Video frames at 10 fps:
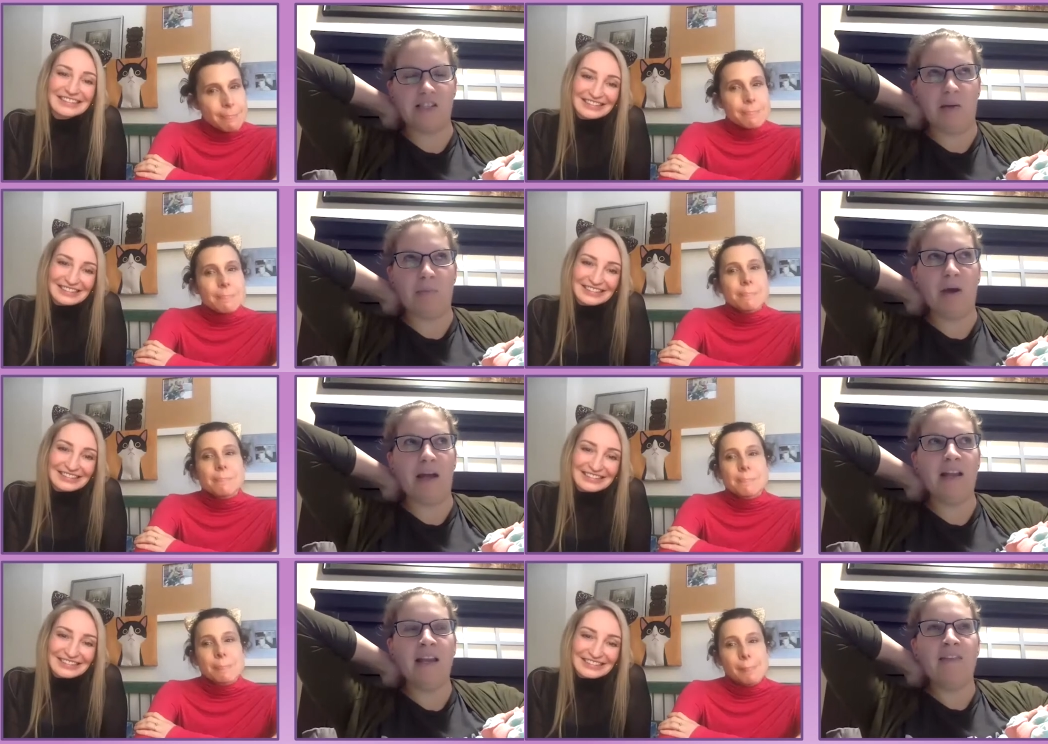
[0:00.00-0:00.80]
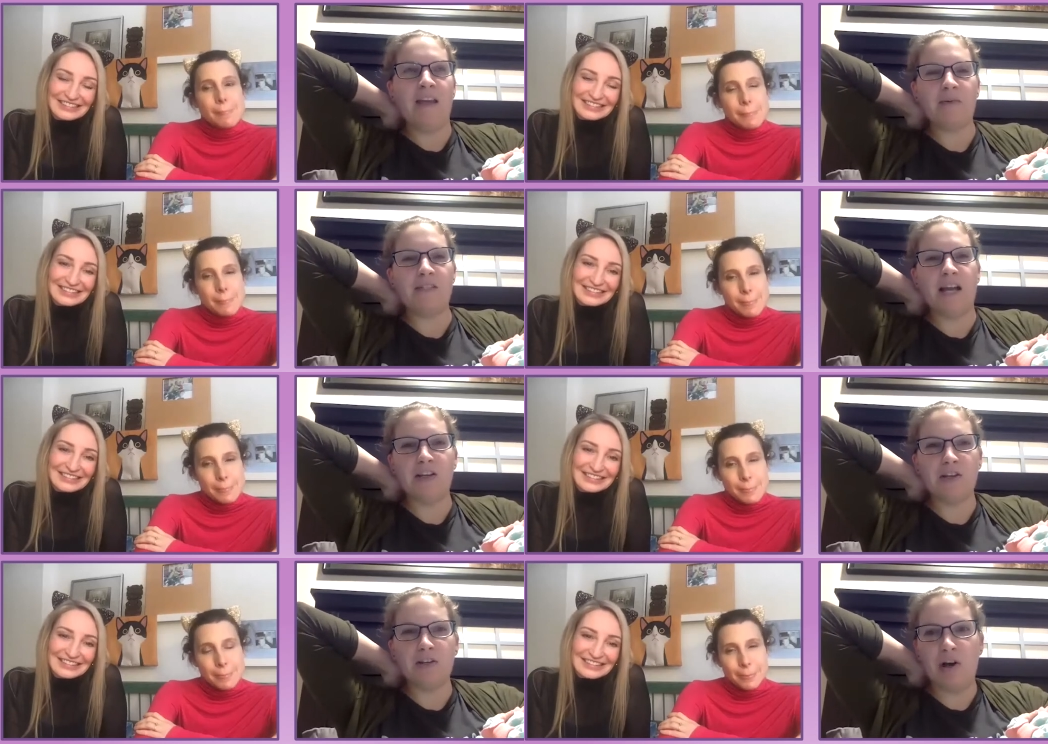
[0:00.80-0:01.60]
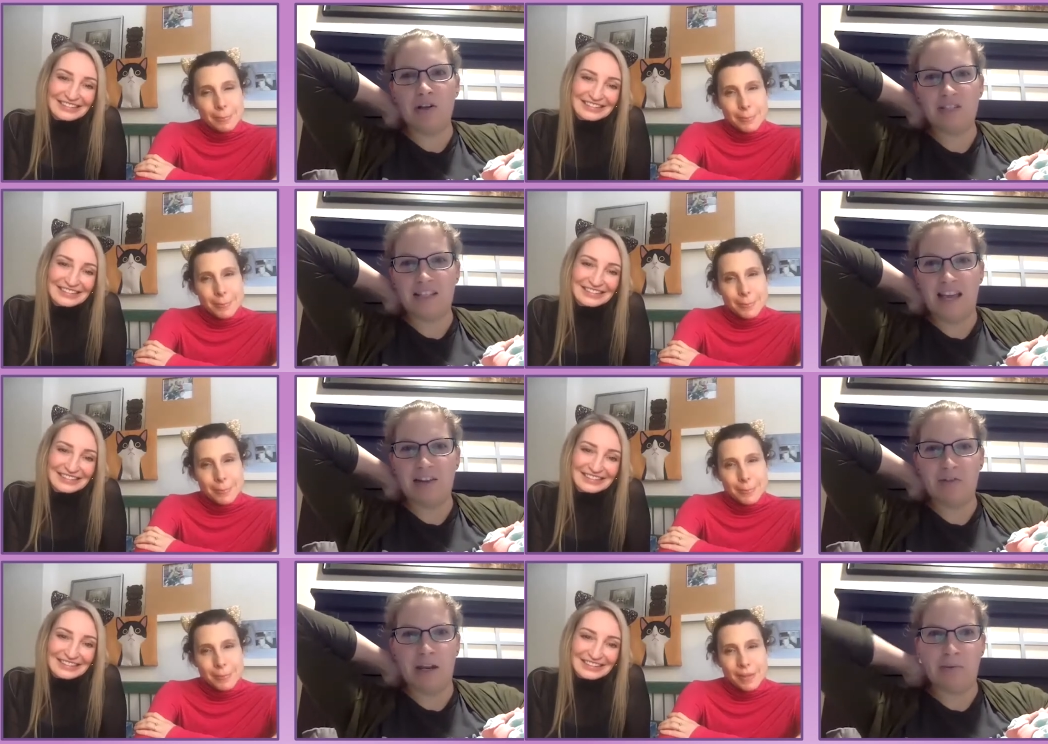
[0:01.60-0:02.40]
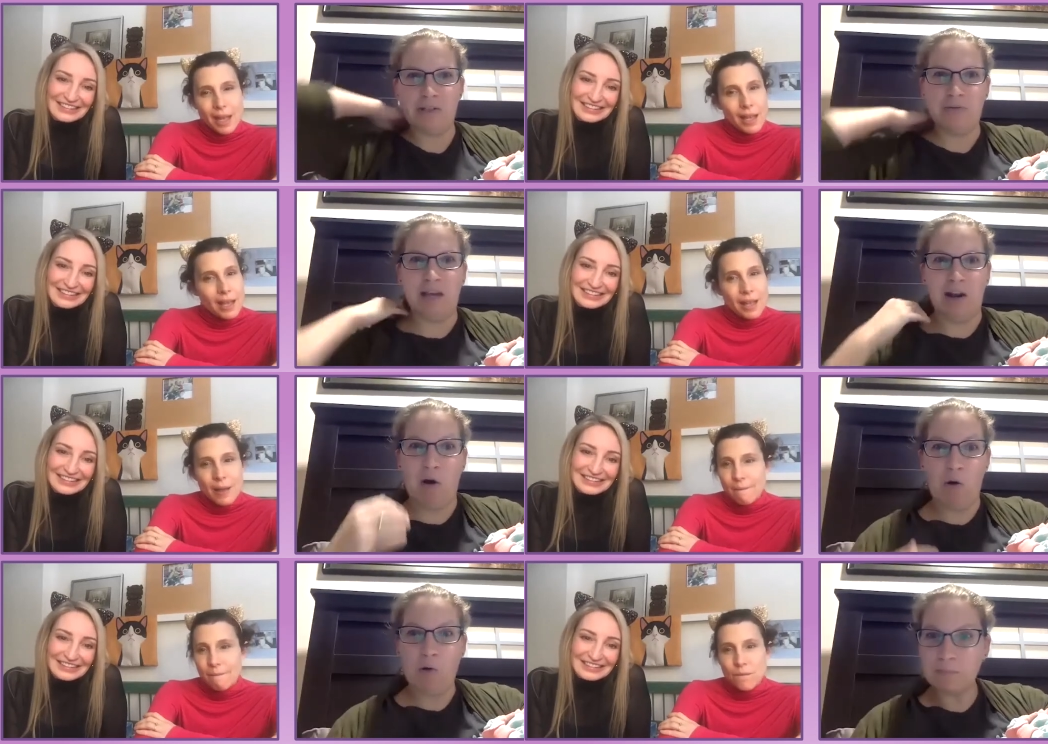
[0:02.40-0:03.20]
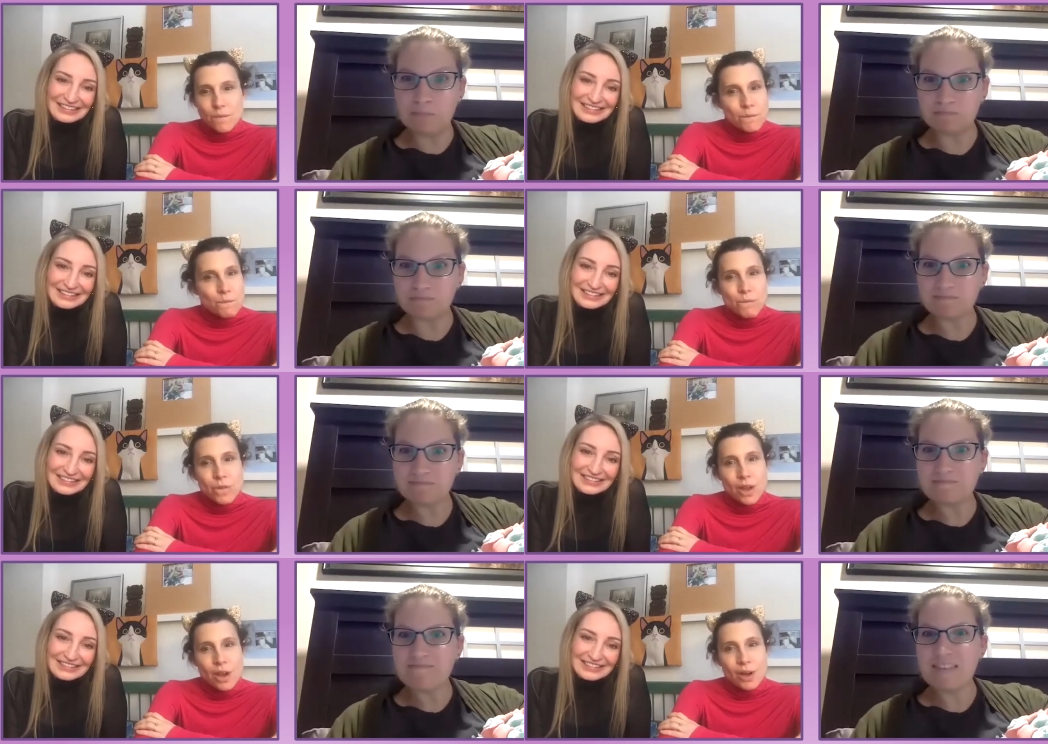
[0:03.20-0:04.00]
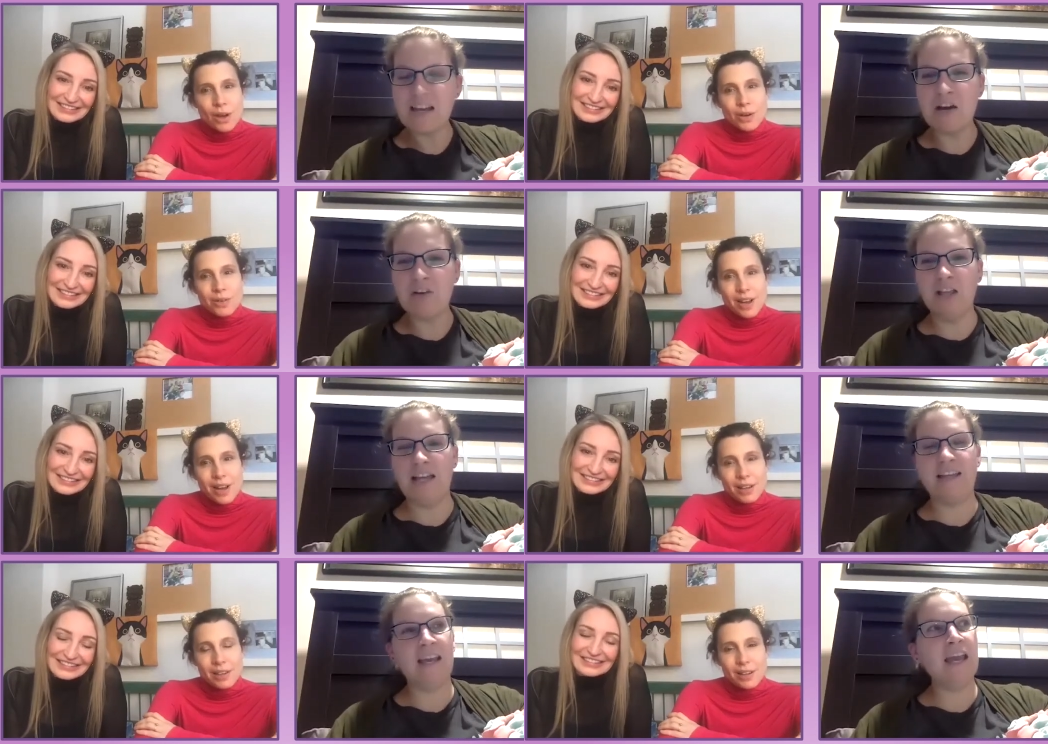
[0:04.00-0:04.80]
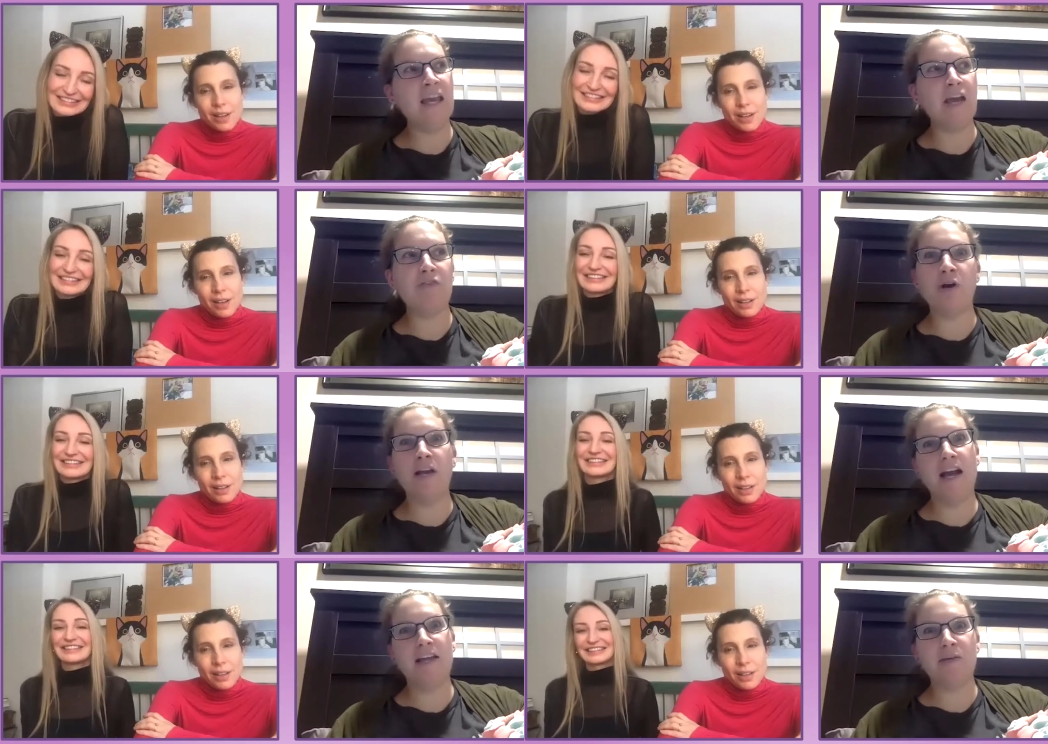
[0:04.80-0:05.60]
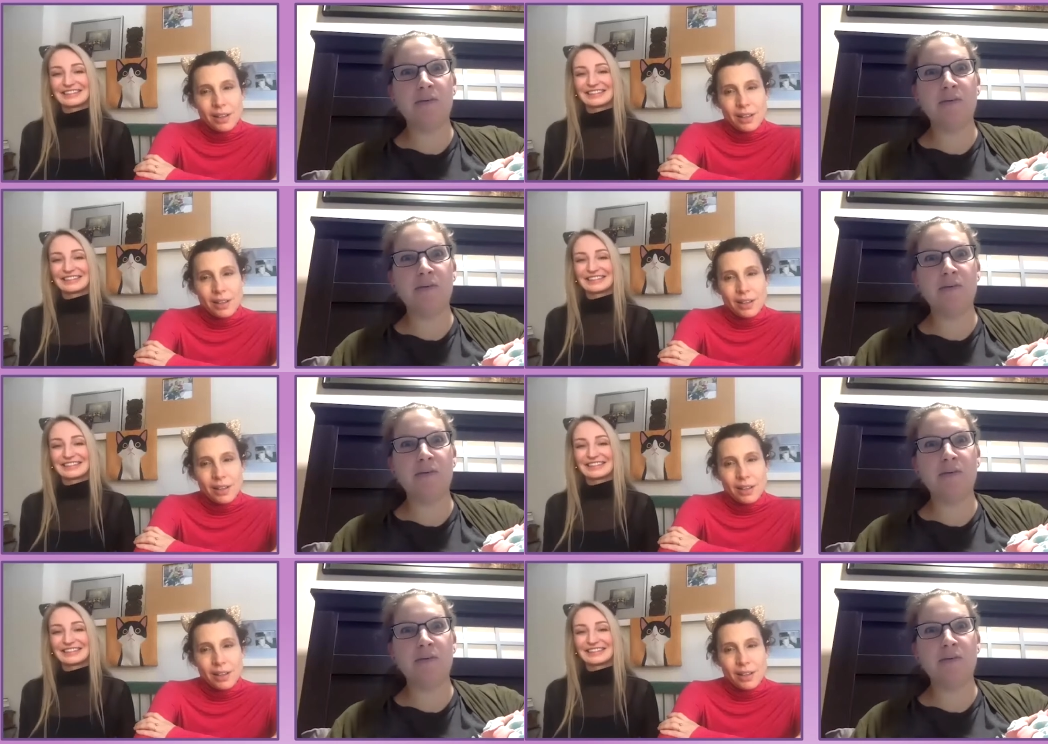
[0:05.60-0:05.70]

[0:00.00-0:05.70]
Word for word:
Speaker 1: on. But that was not a good call to get right when you get home no, not at oh, all. There